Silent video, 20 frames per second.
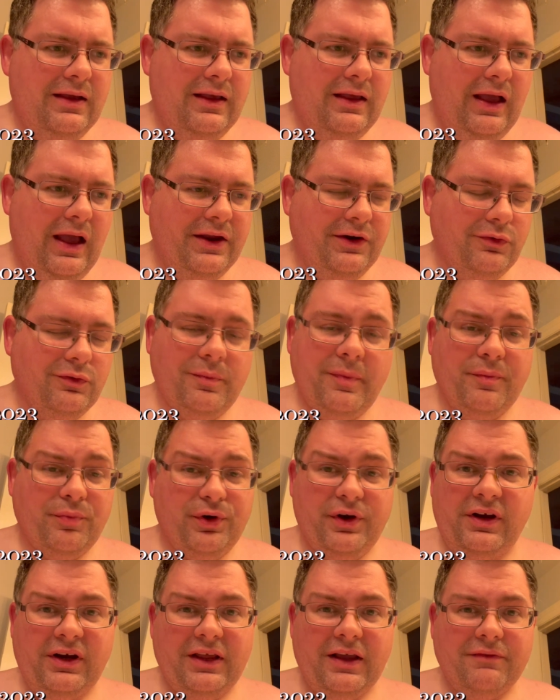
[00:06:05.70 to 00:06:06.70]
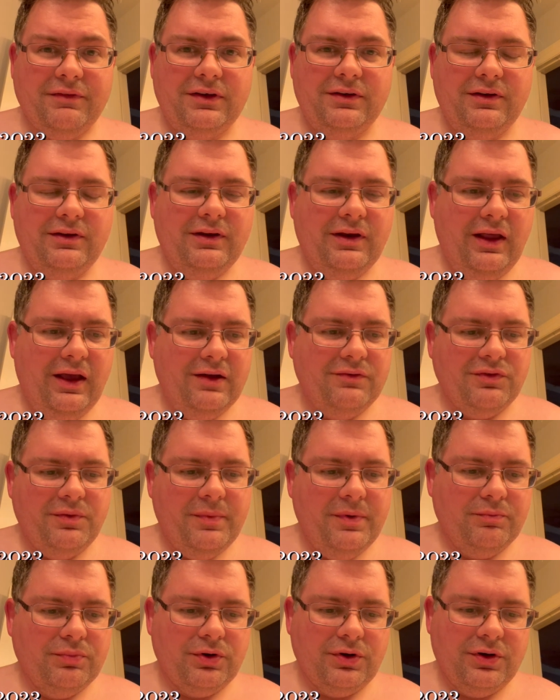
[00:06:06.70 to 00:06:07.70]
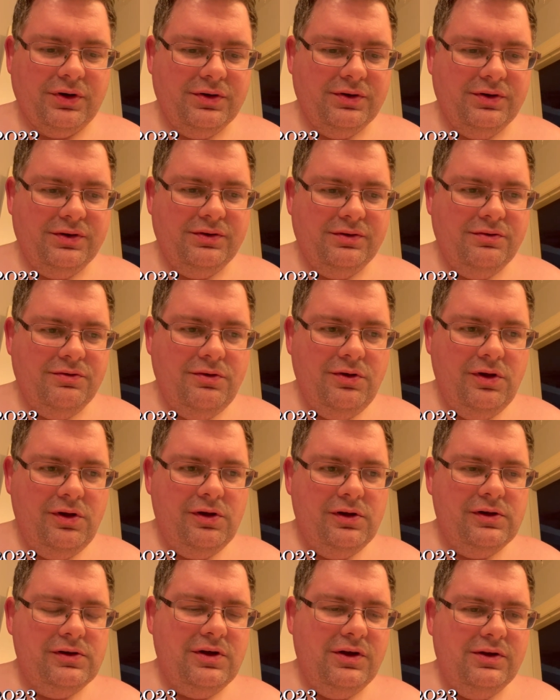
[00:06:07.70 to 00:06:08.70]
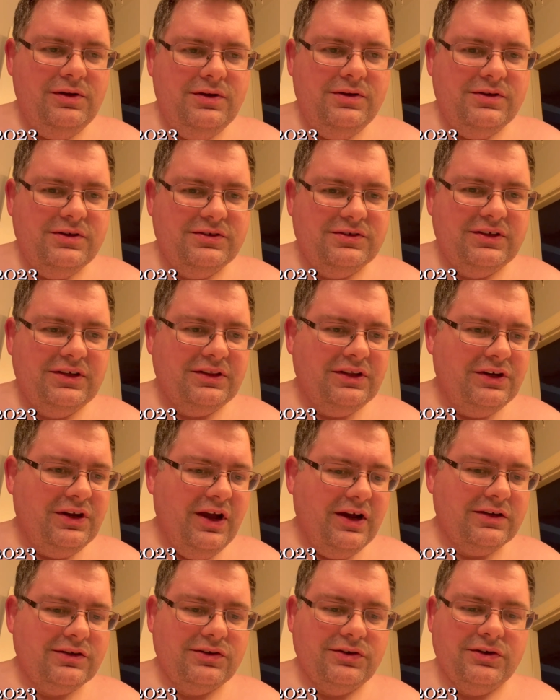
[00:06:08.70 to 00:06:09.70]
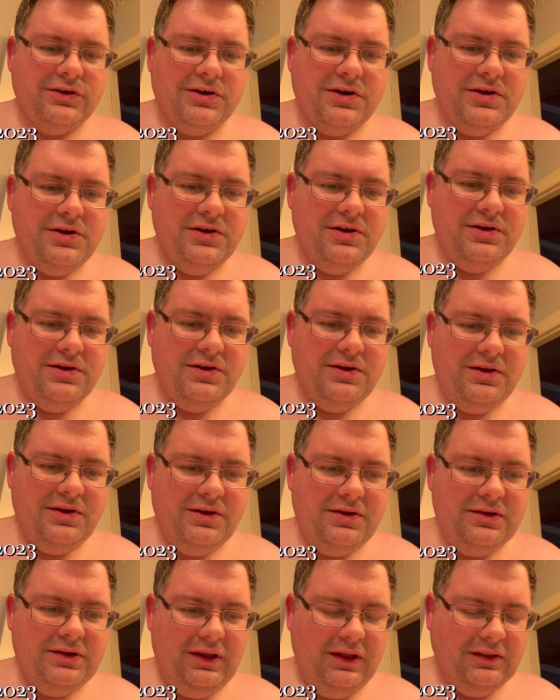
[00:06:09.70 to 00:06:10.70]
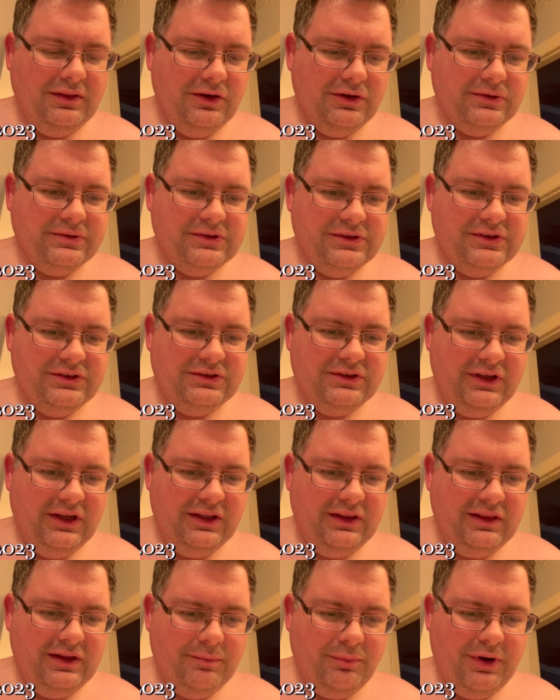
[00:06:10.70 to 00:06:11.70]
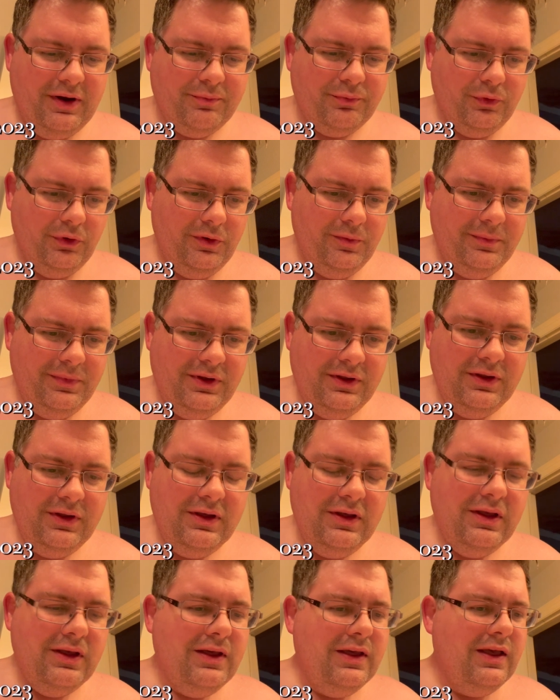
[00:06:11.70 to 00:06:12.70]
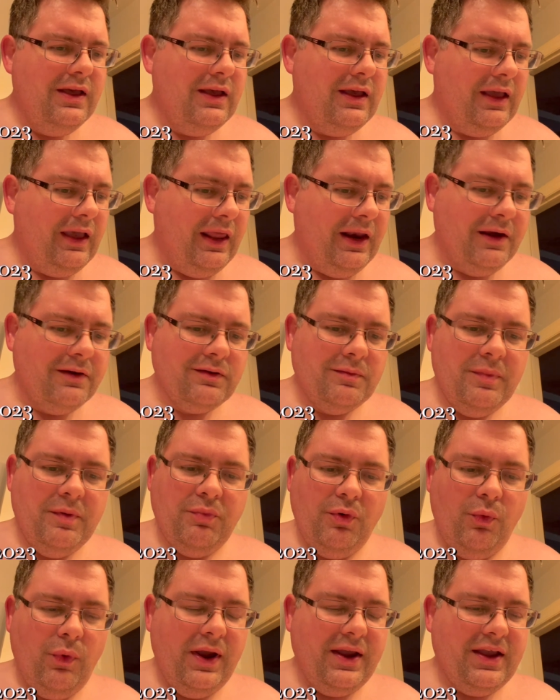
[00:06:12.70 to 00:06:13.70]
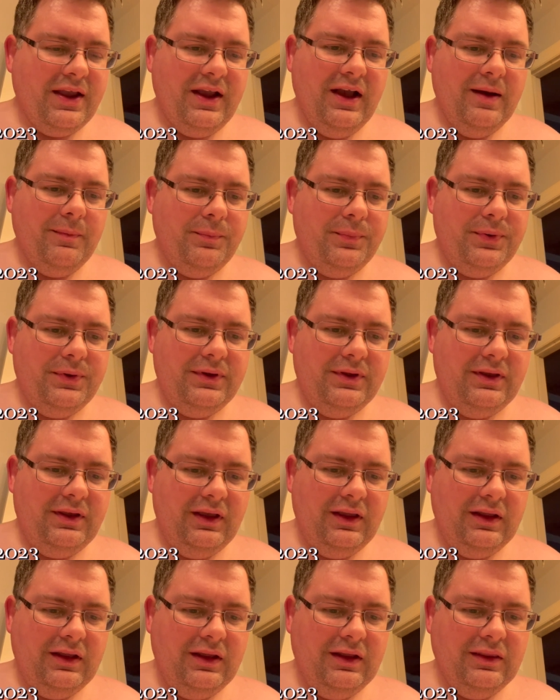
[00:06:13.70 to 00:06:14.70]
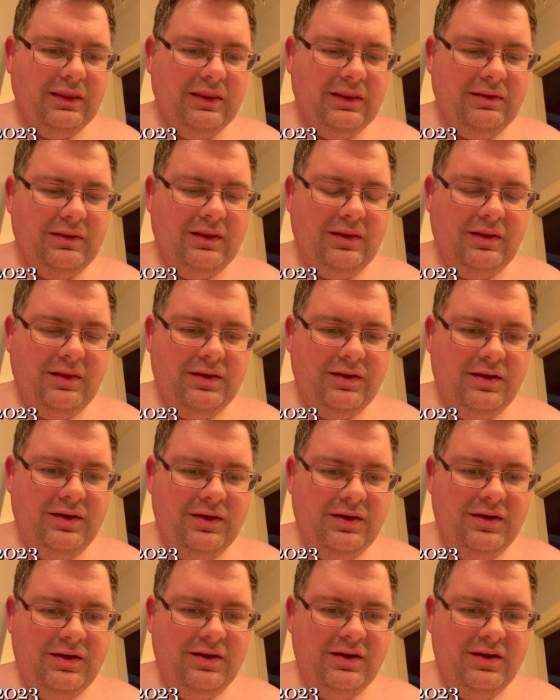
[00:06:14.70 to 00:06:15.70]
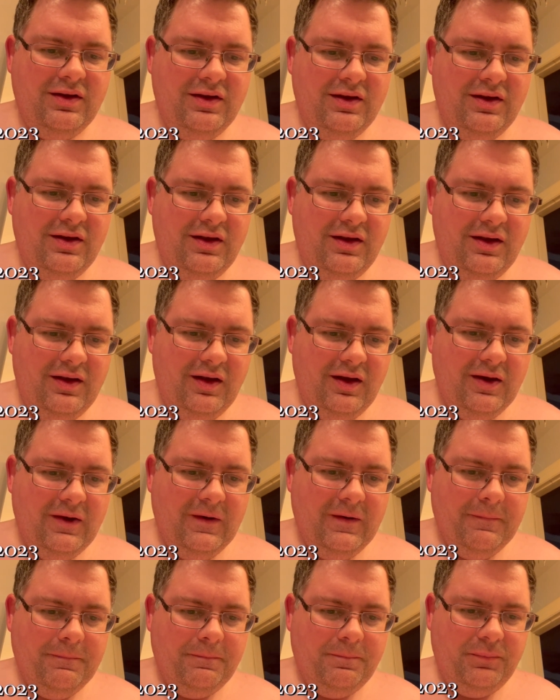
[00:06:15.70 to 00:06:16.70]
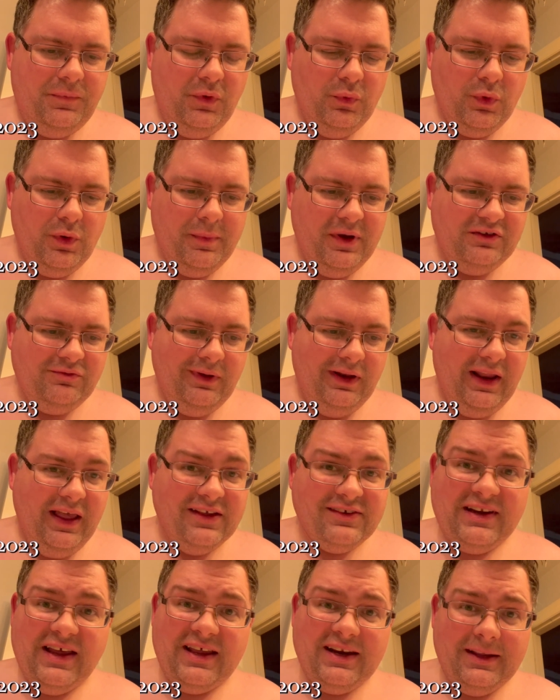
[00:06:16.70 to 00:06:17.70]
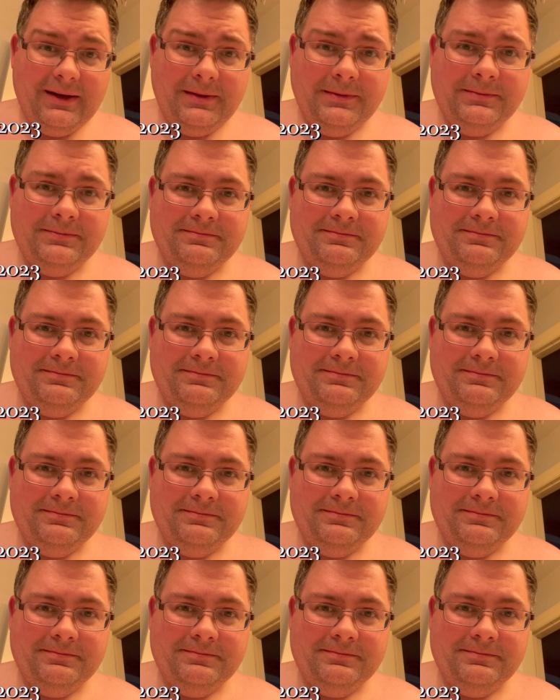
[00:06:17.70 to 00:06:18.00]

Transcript: I don't remember any of it. I remember seeing the doctor and nurses in the prep room, and I remember waking up in the room I spent last night in.